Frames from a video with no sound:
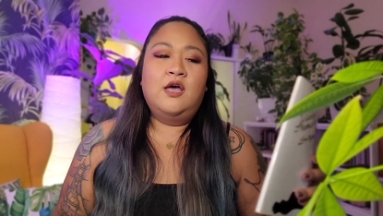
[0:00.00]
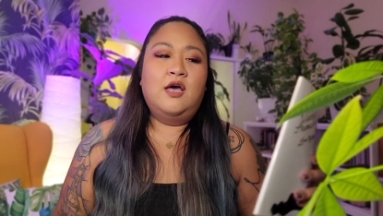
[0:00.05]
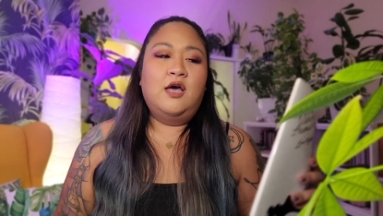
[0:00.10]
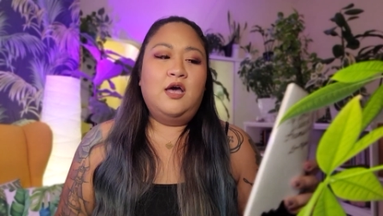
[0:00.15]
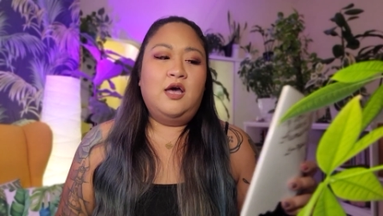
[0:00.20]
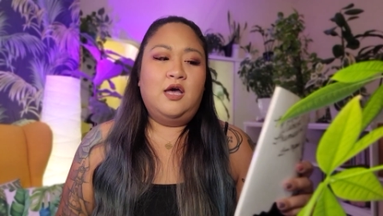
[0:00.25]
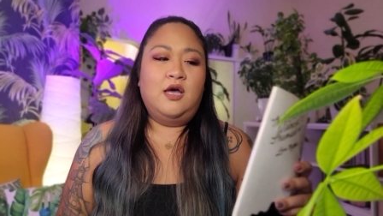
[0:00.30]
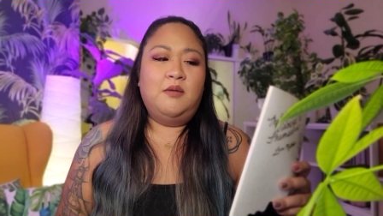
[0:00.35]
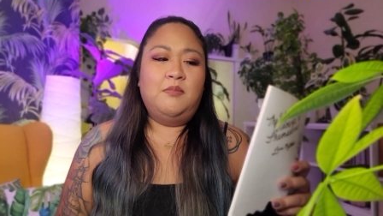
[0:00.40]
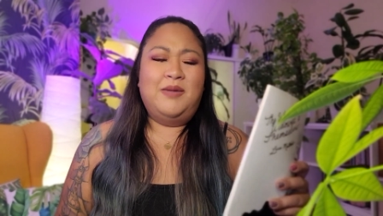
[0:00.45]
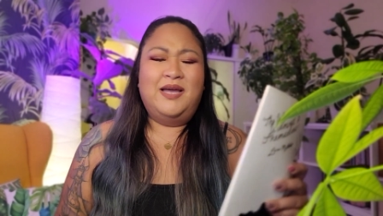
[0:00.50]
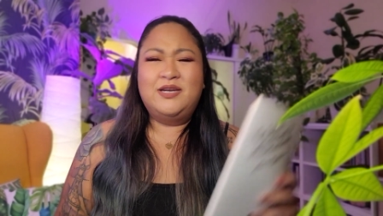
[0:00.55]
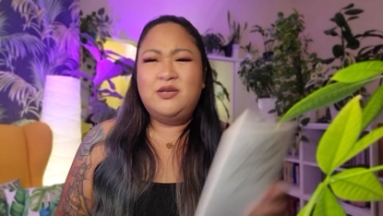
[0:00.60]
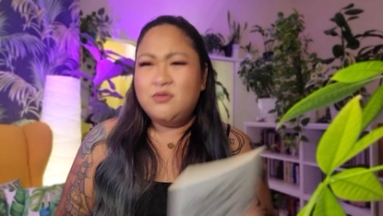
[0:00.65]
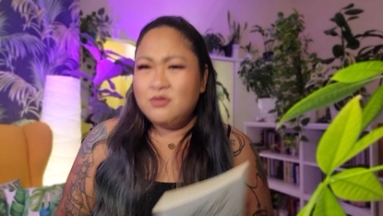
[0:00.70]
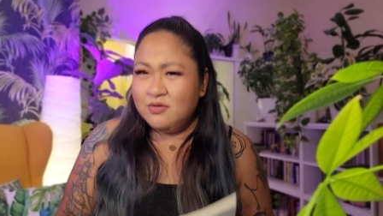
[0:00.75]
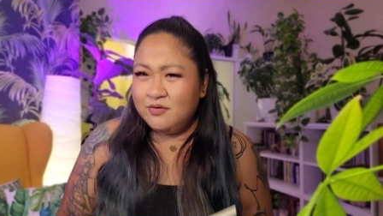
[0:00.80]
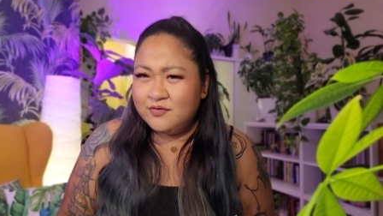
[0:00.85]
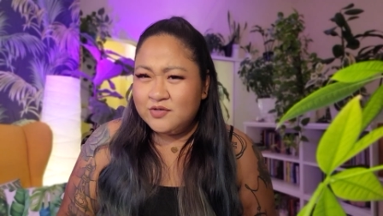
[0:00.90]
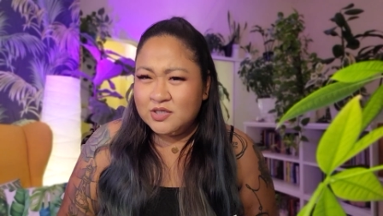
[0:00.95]
Um, I
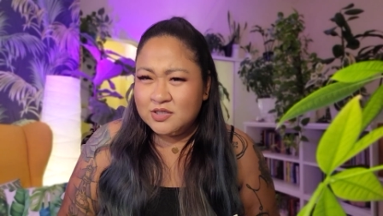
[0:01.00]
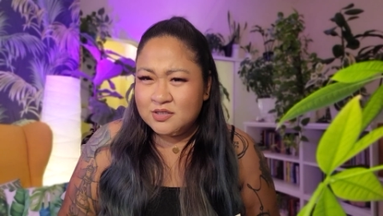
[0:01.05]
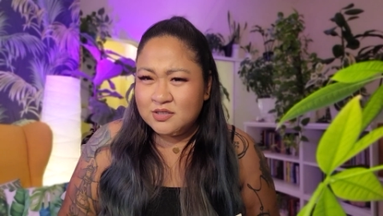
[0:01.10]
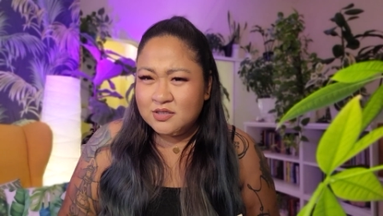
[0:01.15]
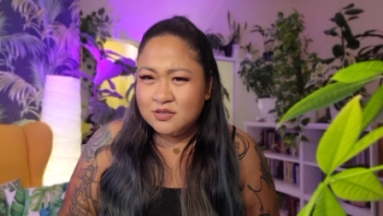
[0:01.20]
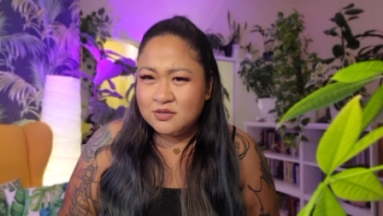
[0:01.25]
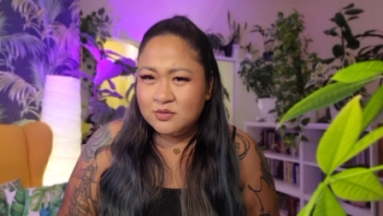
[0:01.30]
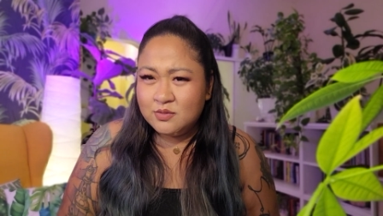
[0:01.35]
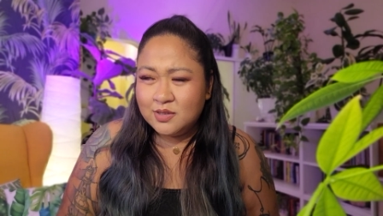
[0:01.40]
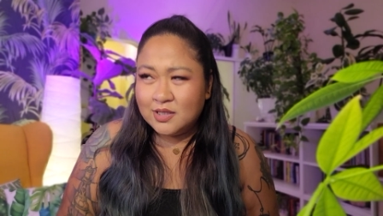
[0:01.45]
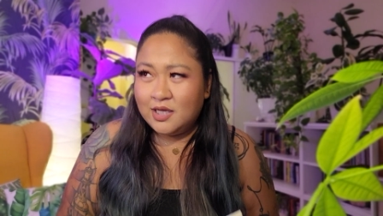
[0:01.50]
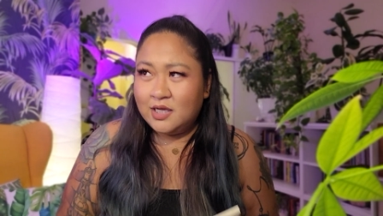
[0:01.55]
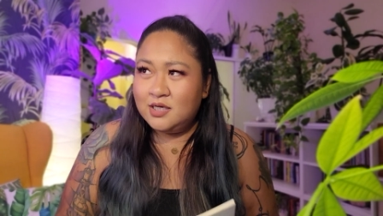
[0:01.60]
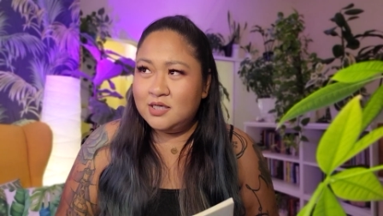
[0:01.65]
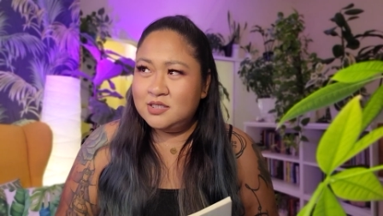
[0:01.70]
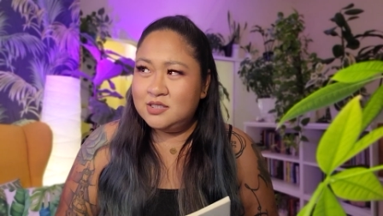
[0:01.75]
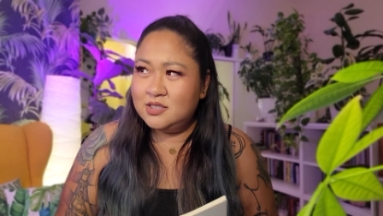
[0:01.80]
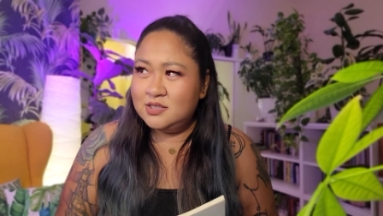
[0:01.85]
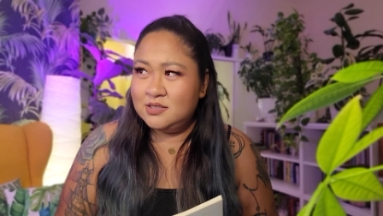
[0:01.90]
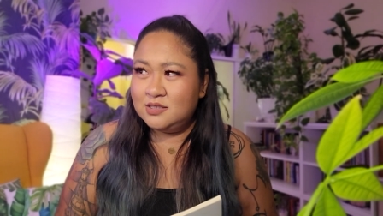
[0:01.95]
don't know if she's still doing that.
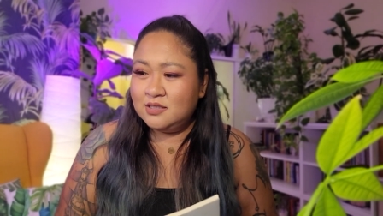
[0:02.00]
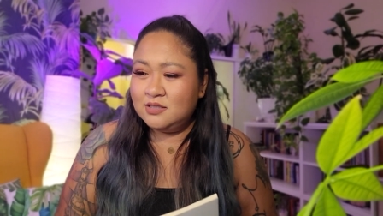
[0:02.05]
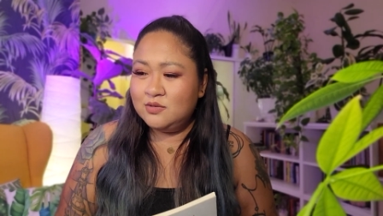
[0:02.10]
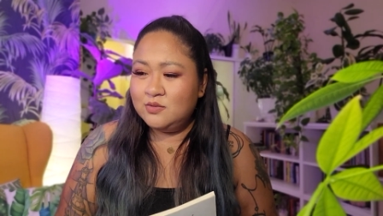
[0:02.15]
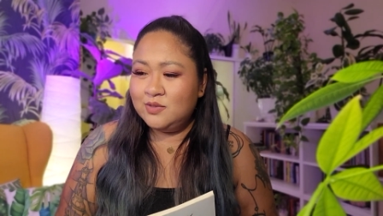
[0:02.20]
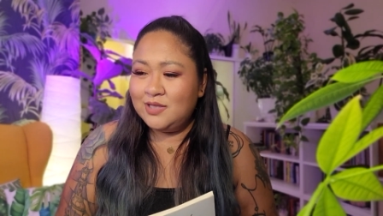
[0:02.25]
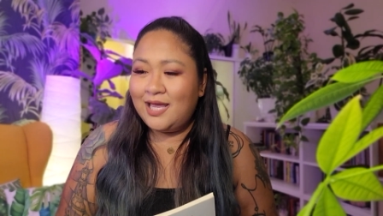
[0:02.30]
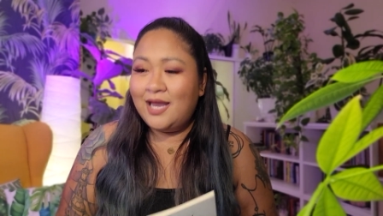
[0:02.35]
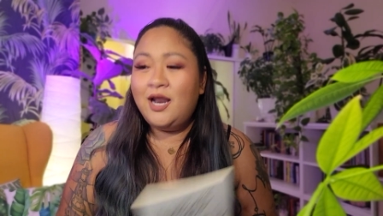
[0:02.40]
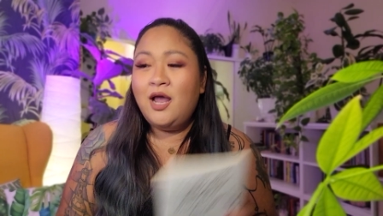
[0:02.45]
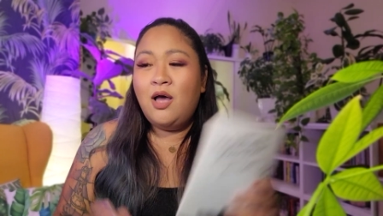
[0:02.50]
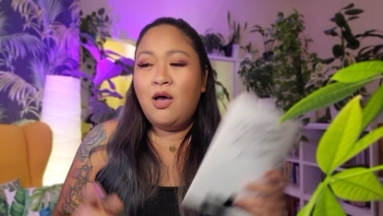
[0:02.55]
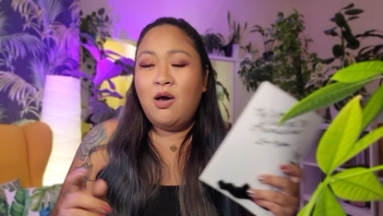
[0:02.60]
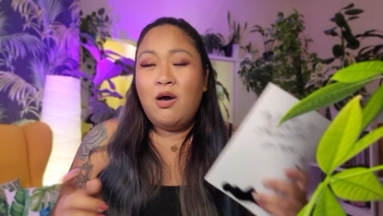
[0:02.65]
Is she still doing that?